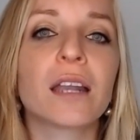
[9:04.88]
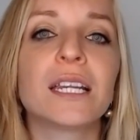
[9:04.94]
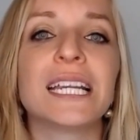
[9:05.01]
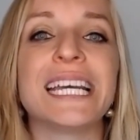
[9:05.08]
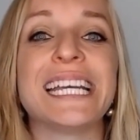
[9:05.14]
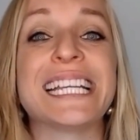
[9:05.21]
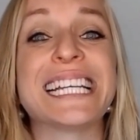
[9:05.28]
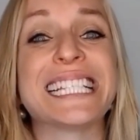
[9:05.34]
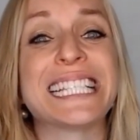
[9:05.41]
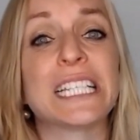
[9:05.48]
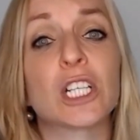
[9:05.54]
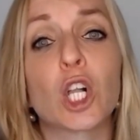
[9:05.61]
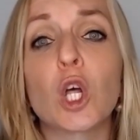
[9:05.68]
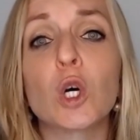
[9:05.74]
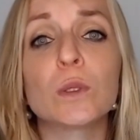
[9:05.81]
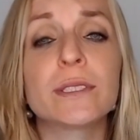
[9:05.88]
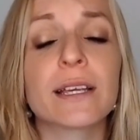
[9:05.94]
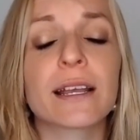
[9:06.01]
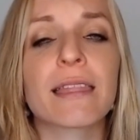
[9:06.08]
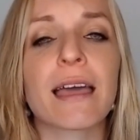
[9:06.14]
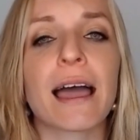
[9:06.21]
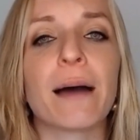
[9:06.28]
lead? Is it
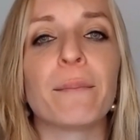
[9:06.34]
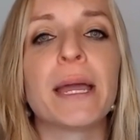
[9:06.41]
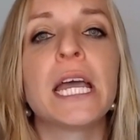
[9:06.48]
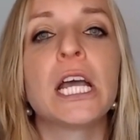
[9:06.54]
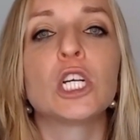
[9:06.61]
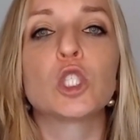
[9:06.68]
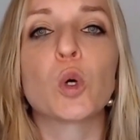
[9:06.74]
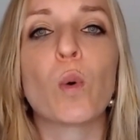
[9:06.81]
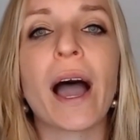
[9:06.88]
closing them? So